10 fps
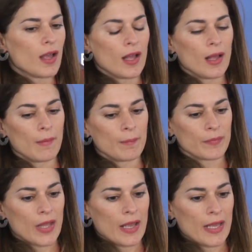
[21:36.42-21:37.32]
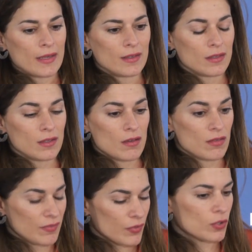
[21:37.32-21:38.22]
And
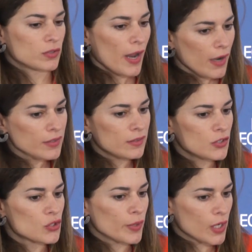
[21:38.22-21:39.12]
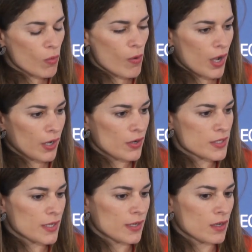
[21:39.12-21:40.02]
difficult heritage
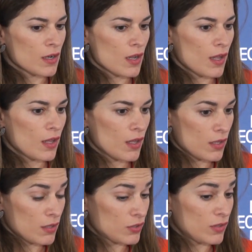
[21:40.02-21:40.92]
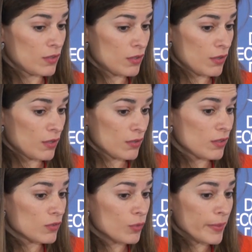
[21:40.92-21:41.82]
requires
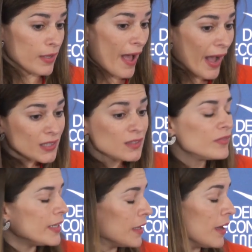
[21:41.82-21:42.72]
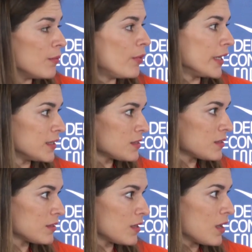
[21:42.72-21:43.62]
to be actively
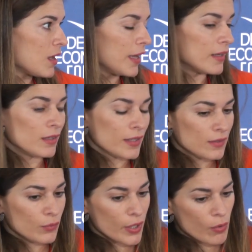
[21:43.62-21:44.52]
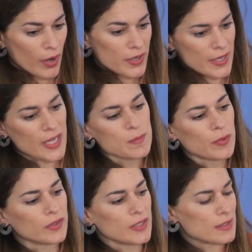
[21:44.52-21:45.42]
embraced, and it requires
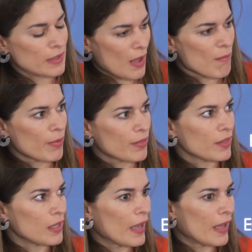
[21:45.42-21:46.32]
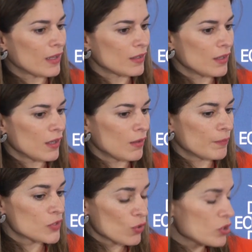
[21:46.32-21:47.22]
expertise and empathy
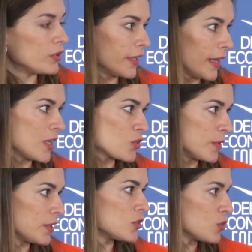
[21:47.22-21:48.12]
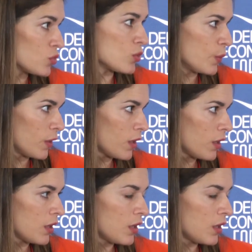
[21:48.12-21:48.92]
and social engagement and social work.